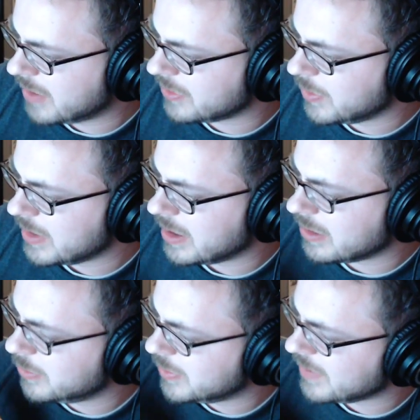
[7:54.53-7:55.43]
So in
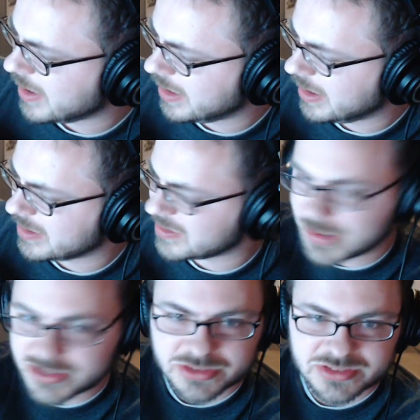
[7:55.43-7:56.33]
here we've got a special